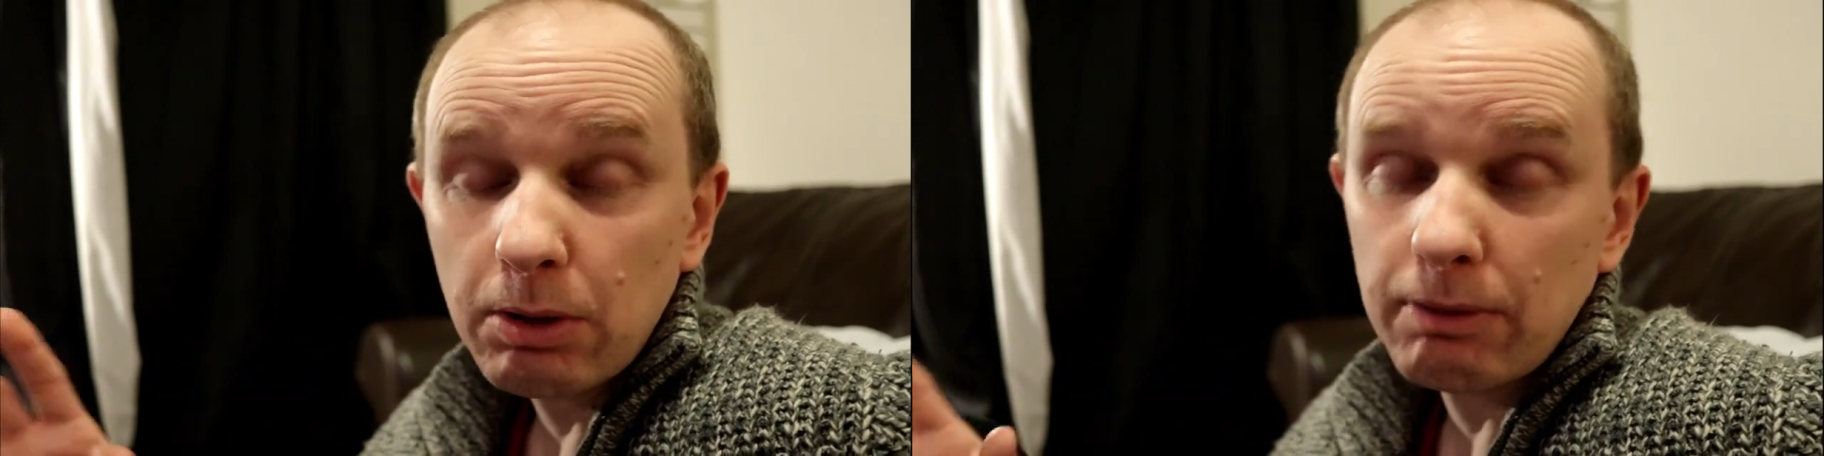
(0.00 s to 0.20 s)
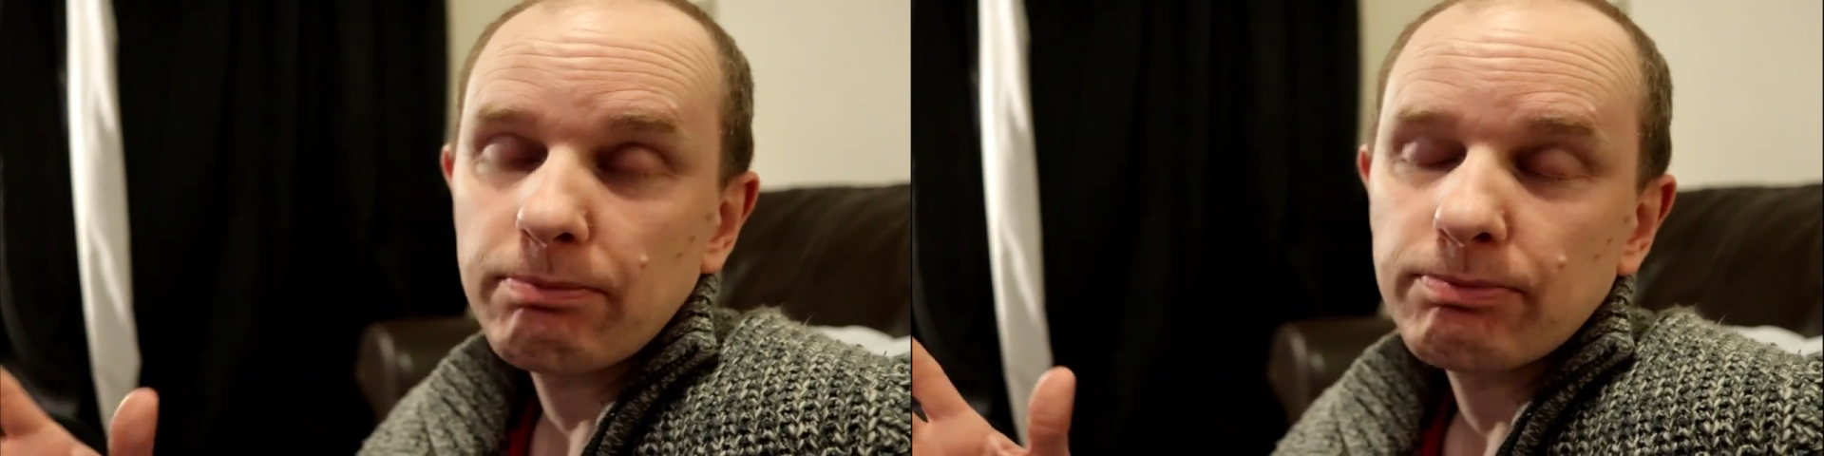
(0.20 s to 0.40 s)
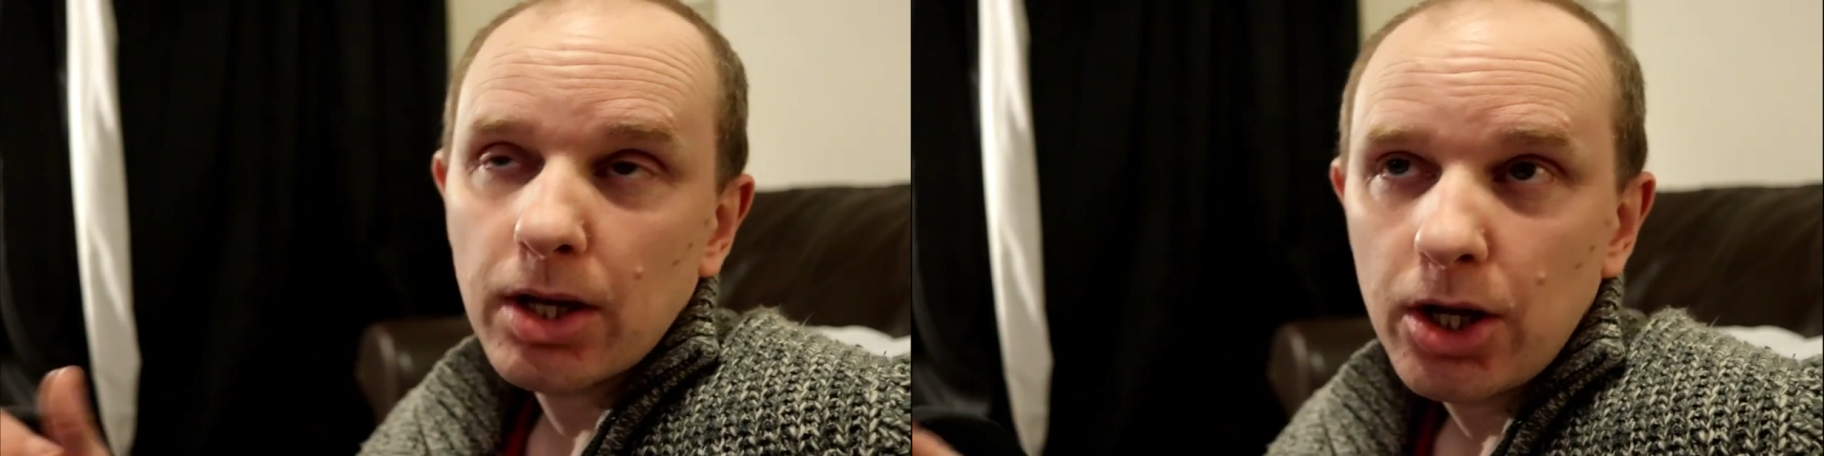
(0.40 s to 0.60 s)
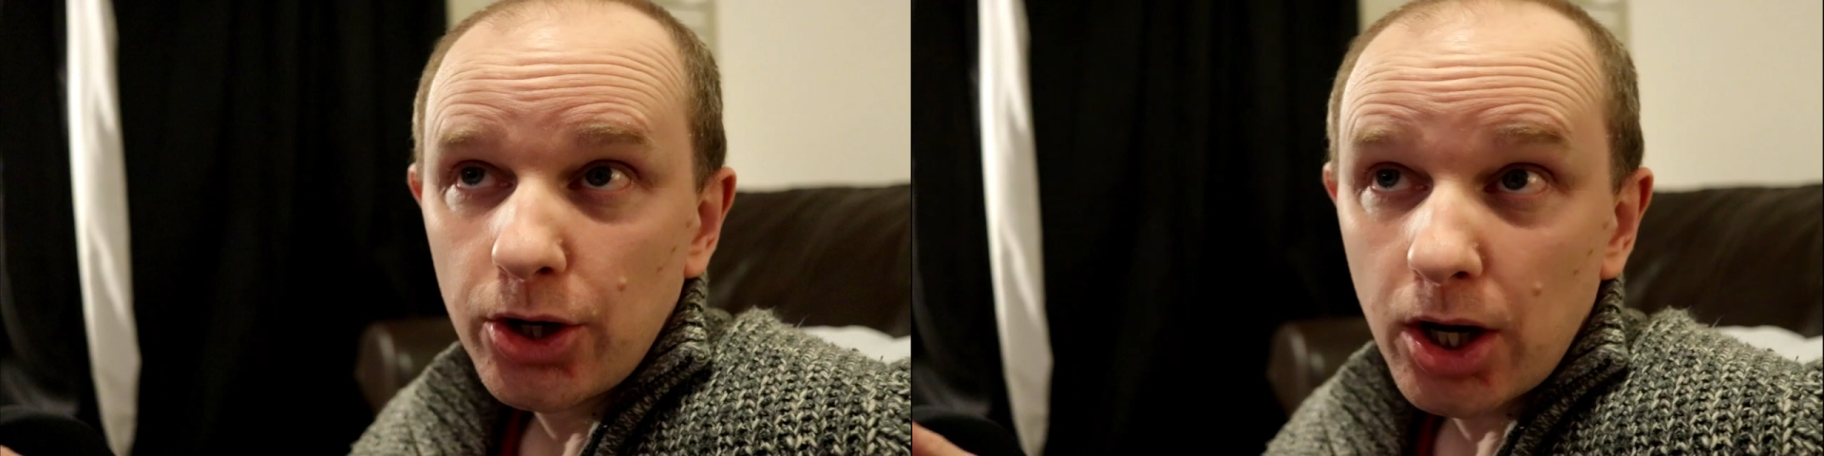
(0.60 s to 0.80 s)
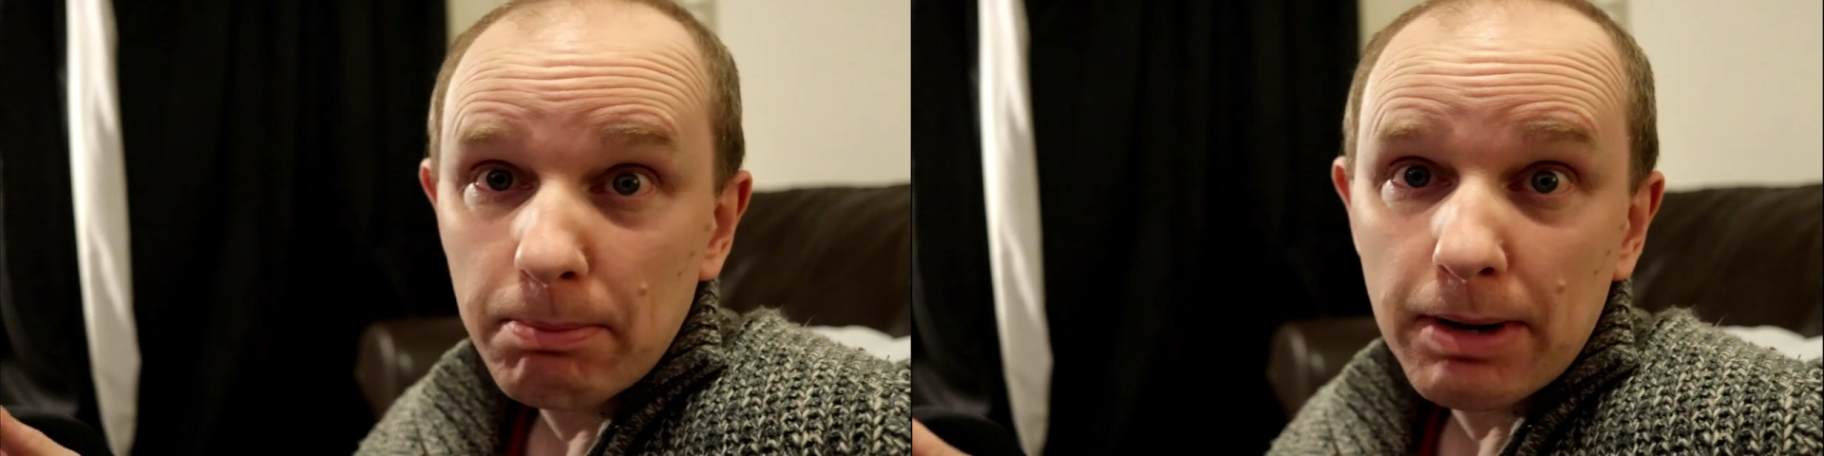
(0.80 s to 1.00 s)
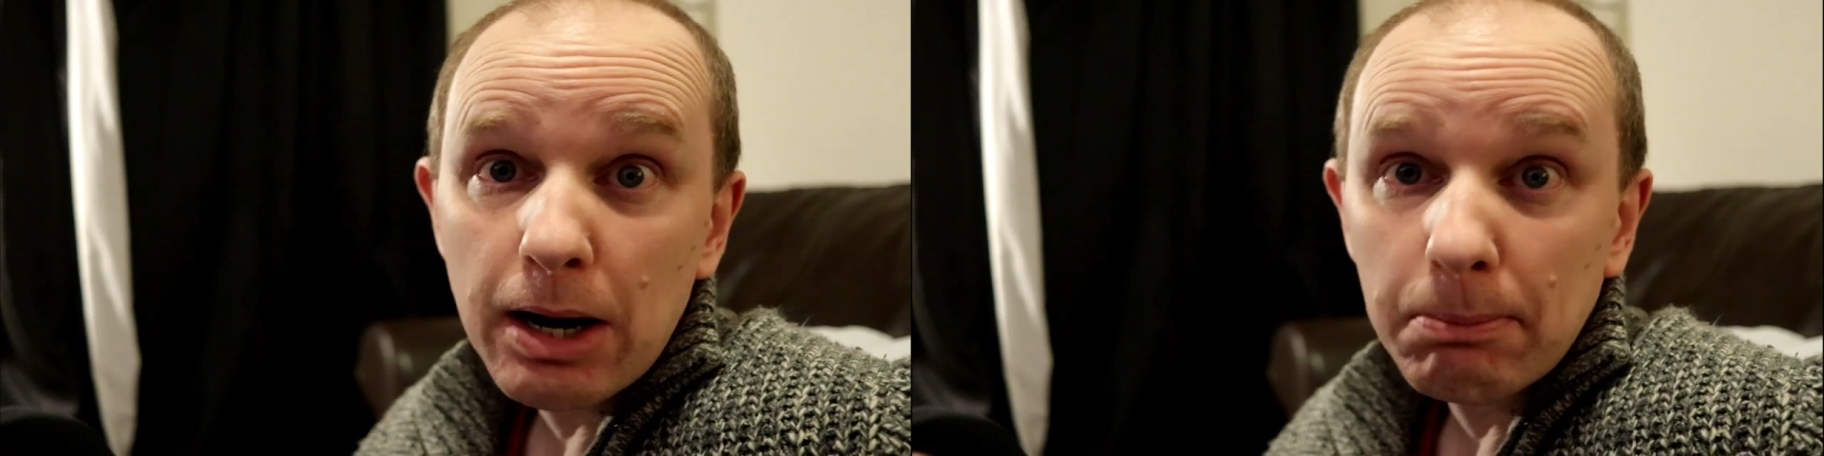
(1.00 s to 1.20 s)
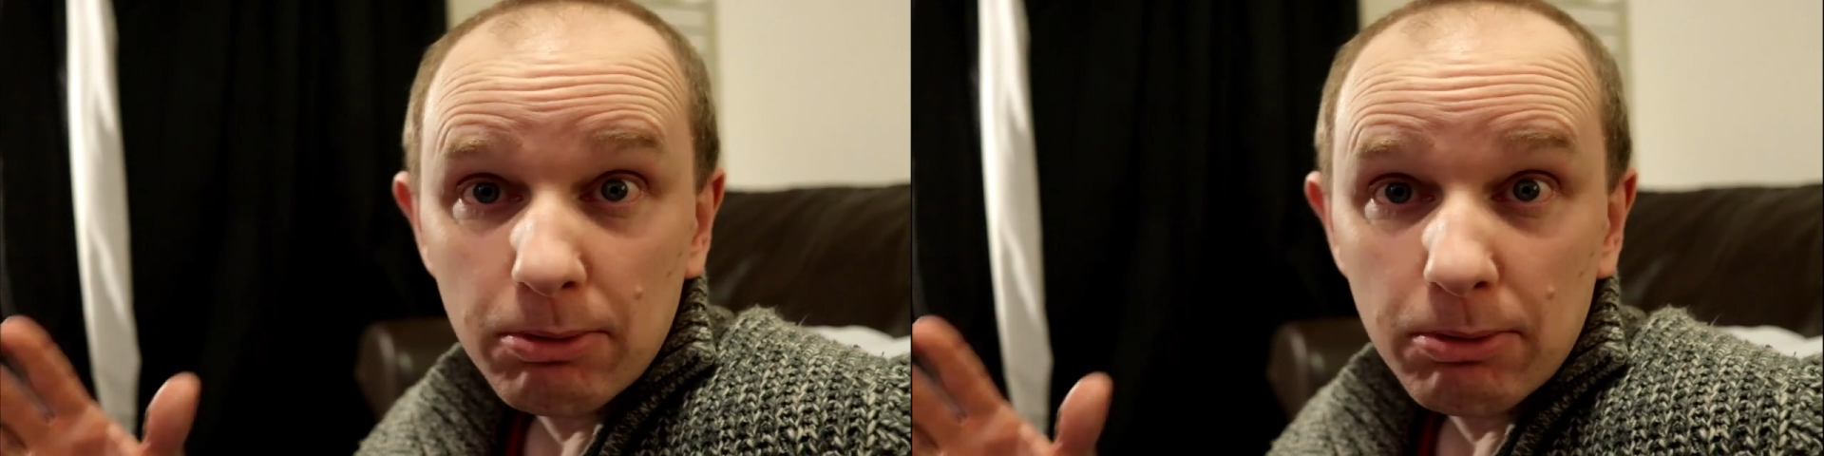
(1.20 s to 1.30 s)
Well, not about,